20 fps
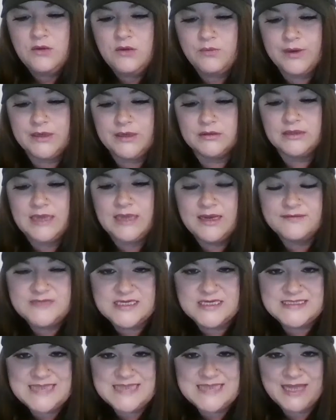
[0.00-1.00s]
we are loved
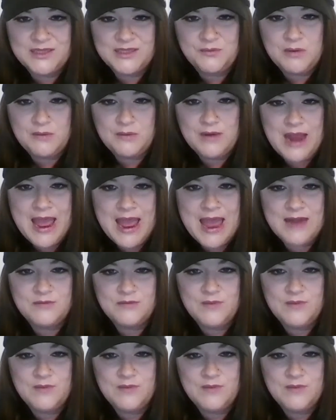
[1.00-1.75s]
exactly where we're at,